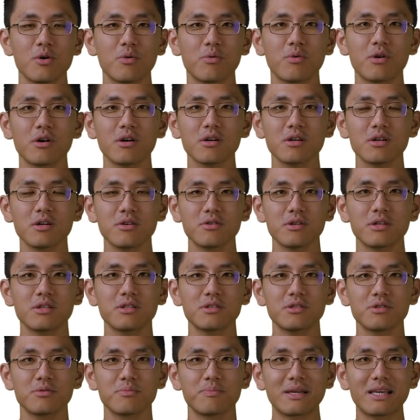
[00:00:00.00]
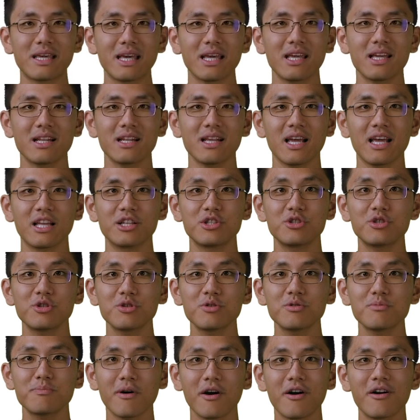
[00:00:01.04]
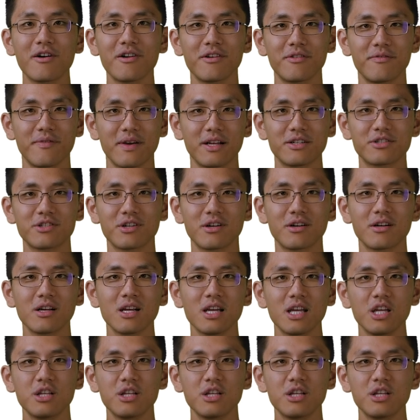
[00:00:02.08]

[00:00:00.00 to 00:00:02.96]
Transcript: we're going to begin a two-part adventure